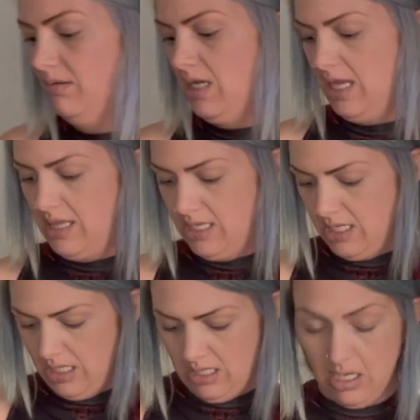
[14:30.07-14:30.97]
And
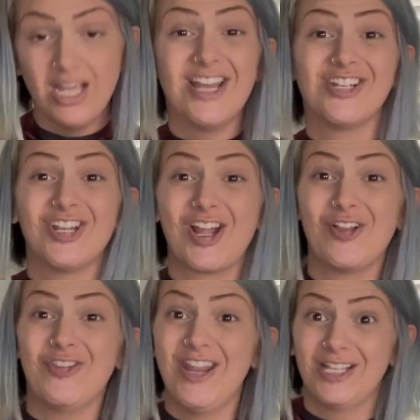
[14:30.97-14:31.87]
then check
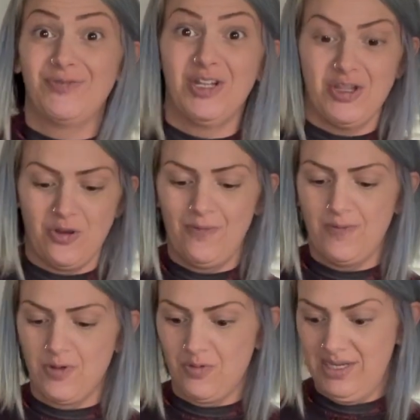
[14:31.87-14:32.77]
out the next video
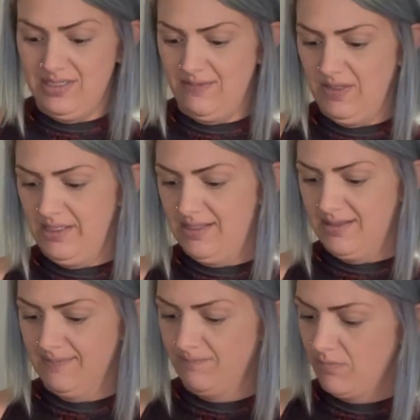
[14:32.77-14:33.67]
for the rest of
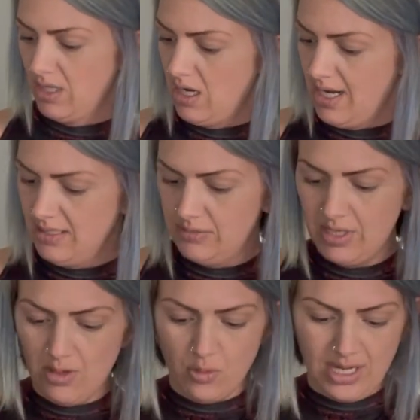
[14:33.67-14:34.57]
this. All right, so we
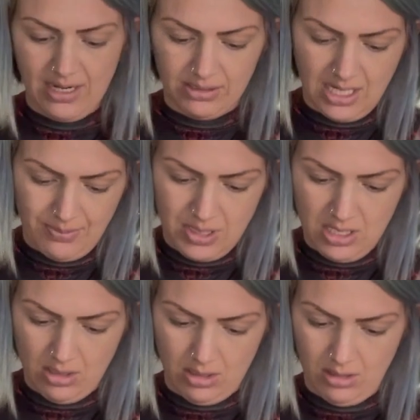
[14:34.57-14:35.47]
got a workout top
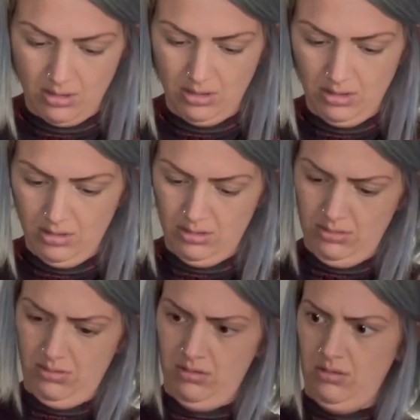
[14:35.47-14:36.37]
here.
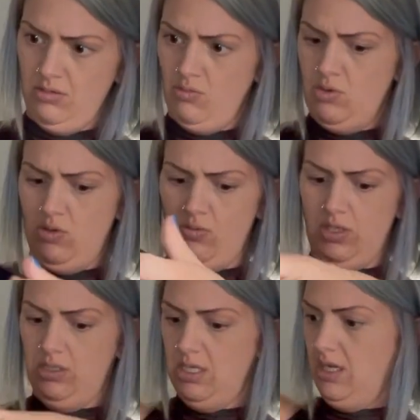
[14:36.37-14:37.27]
Whoa,
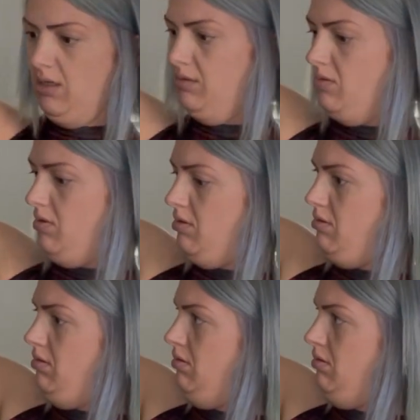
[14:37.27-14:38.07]
what the heck is going on?